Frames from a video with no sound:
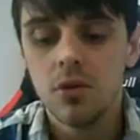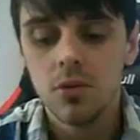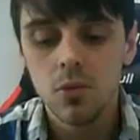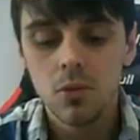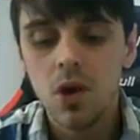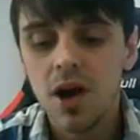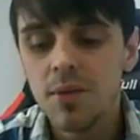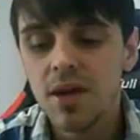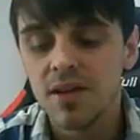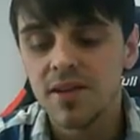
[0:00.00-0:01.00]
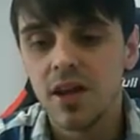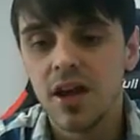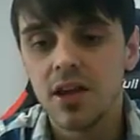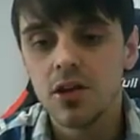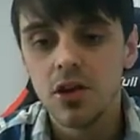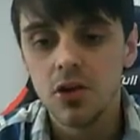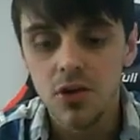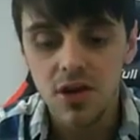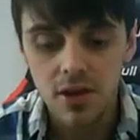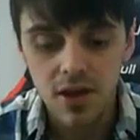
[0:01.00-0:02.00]
what I mean is, like, you know,
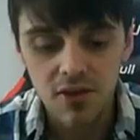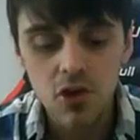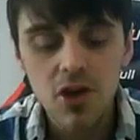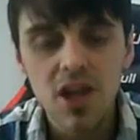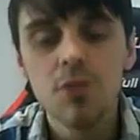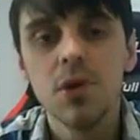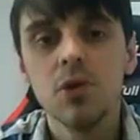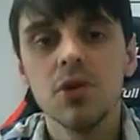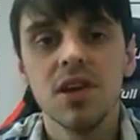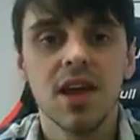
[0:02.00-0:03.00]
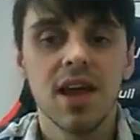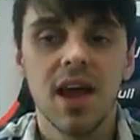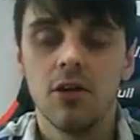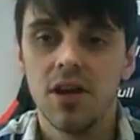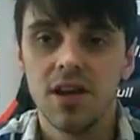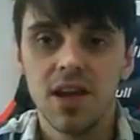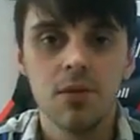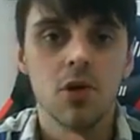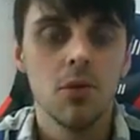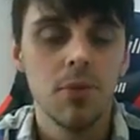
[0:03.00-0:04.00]
if you keep building the account, like keep
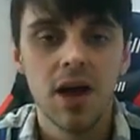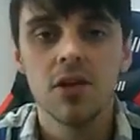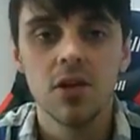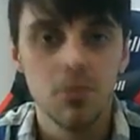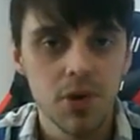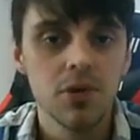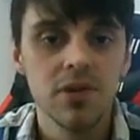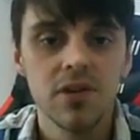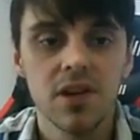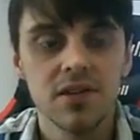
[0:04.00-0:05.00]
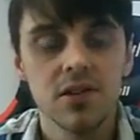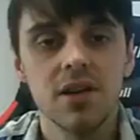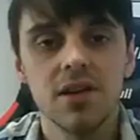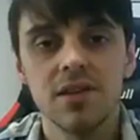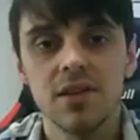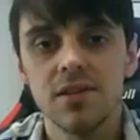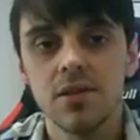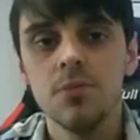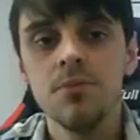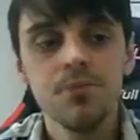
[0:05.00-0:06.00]
compounding and building inside this
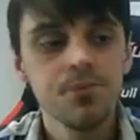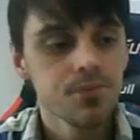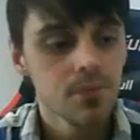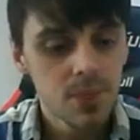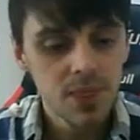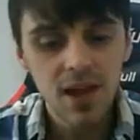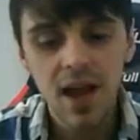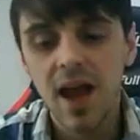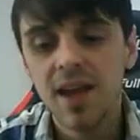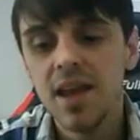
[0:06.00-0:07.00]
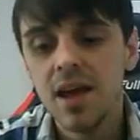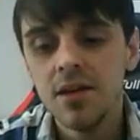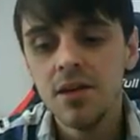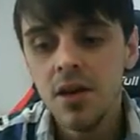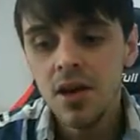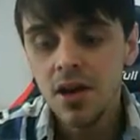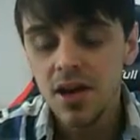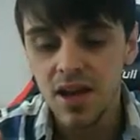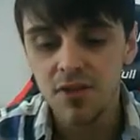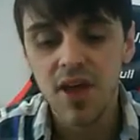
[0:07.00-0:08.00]
system, and then
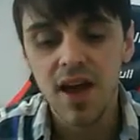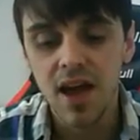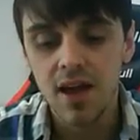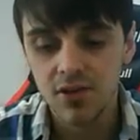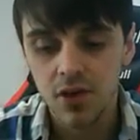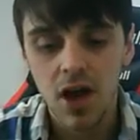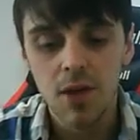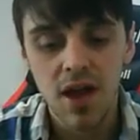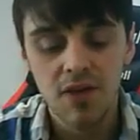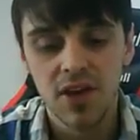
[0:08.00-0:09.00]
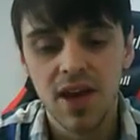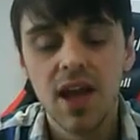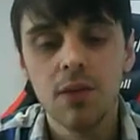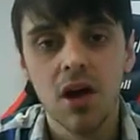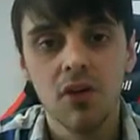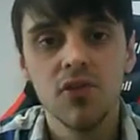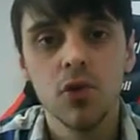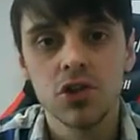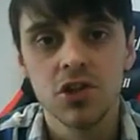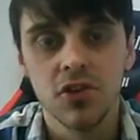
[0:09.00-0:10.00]
if that time ever came, that
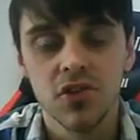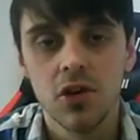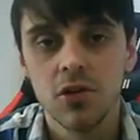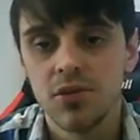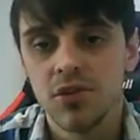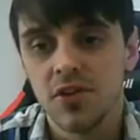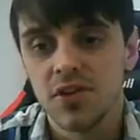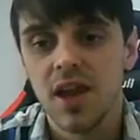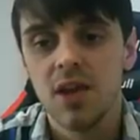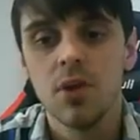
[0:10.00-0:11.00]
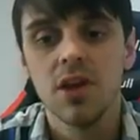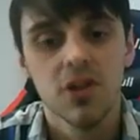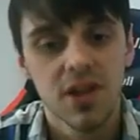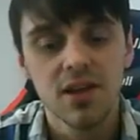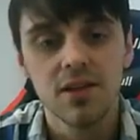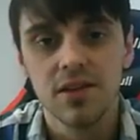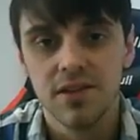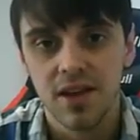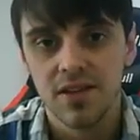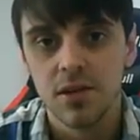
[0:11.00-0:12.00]
unfortunate circumstance came where you needed to
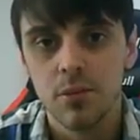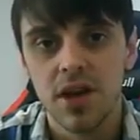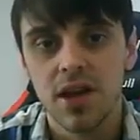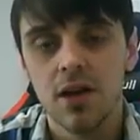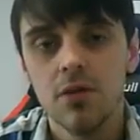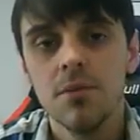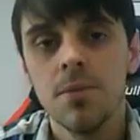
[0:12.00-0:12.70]
take some money out,